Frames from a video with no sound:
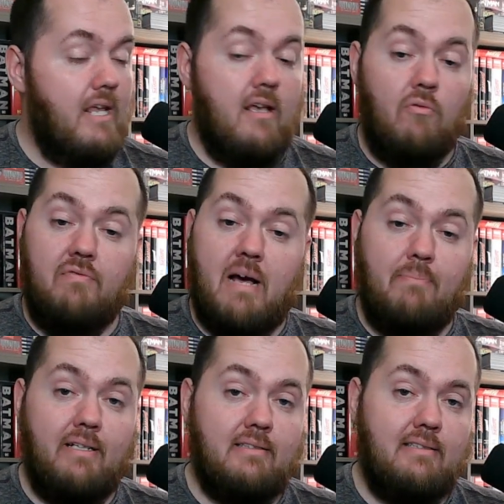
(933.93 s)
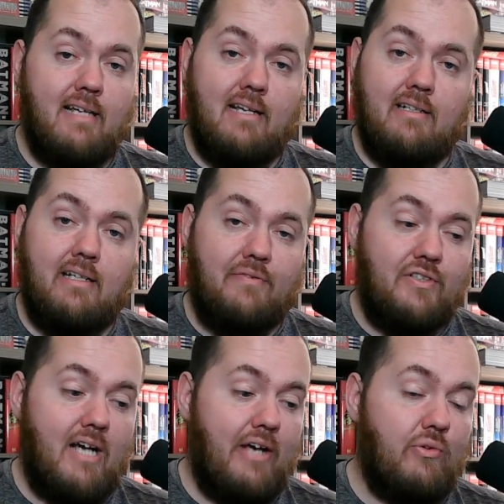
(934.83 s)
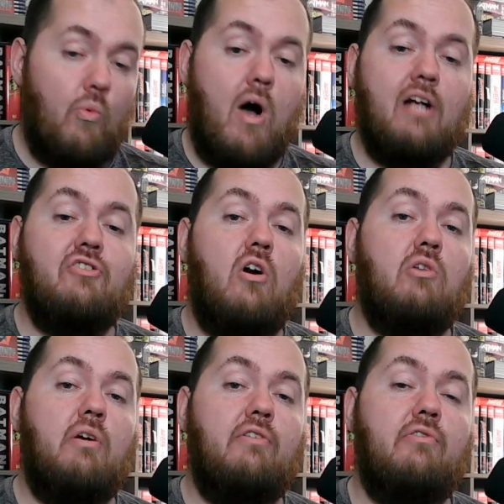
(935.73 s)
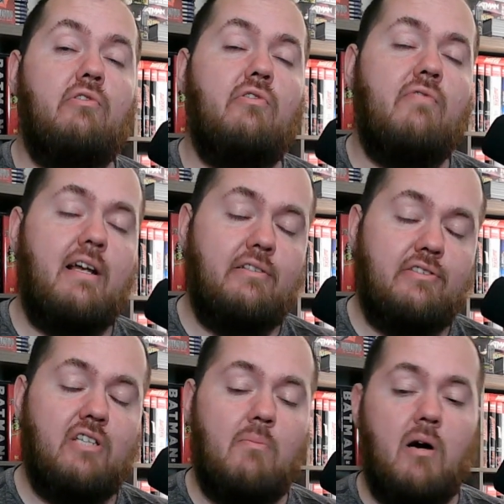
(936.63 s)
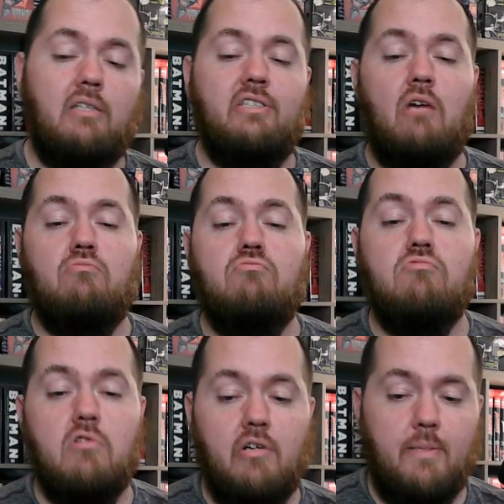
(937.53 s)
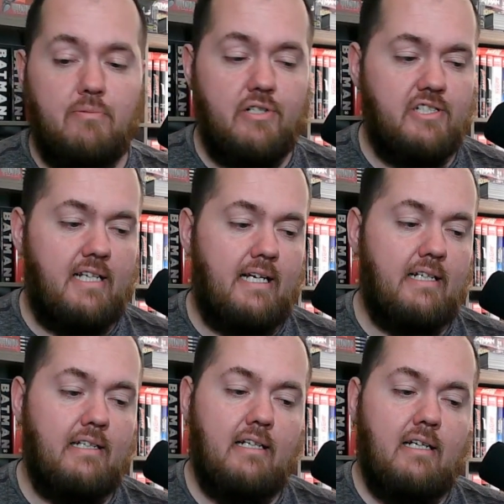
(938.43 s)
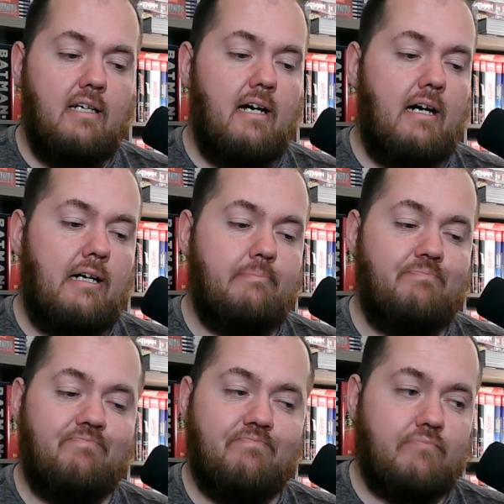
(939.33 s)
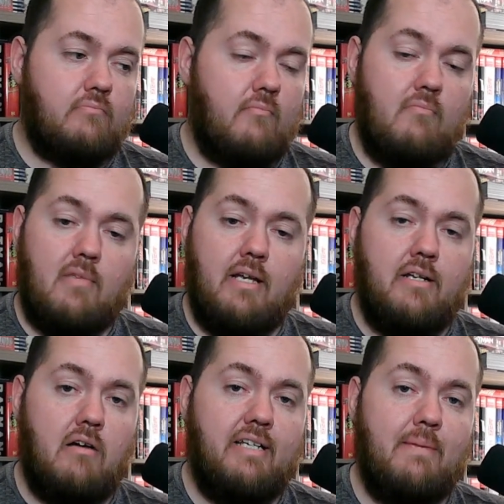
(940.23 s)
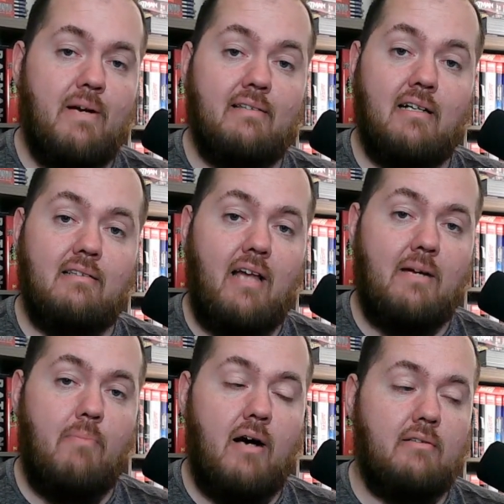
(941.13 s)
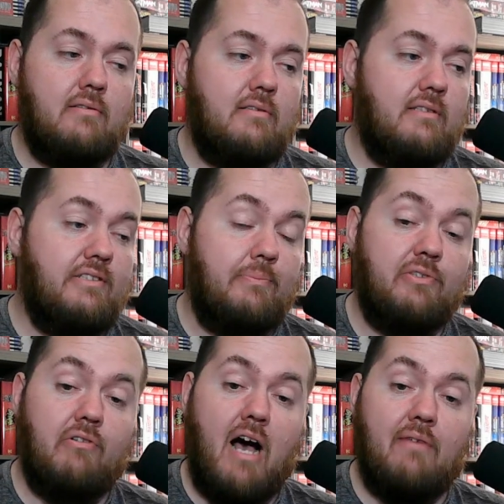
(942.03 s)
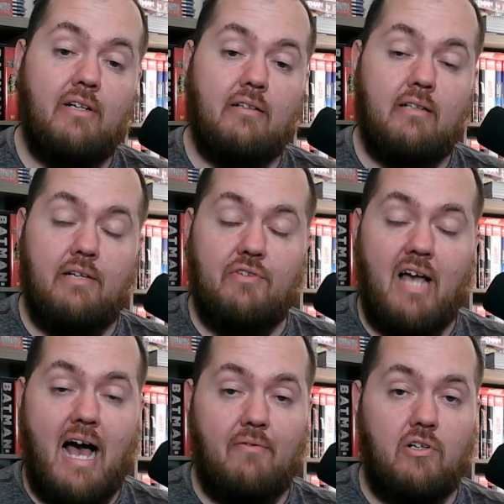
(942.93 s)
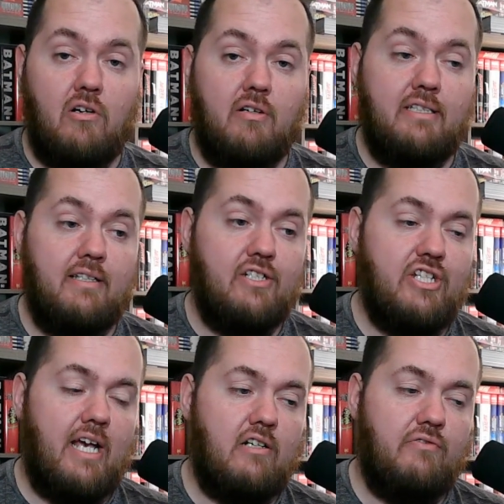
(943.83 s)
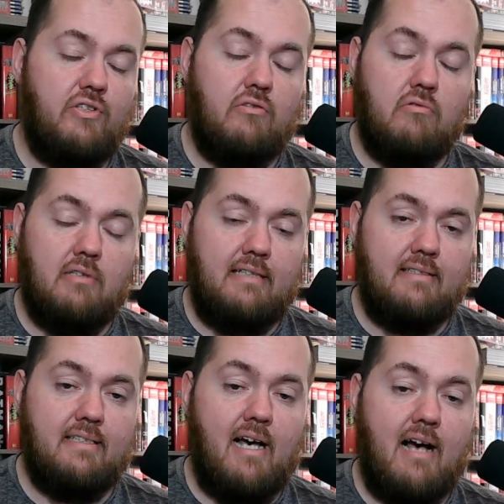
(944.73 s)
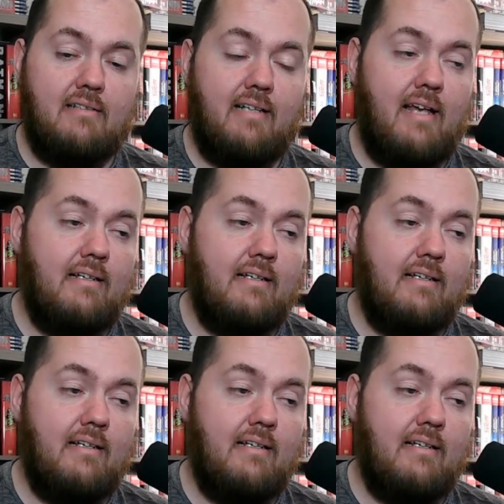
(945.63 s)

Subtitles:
That being said, if you guys watch all the way through, thank you so much. I really appreciate it. Um, keep hitting that like button, subscribing if you haven't already to the channel, if you like this content.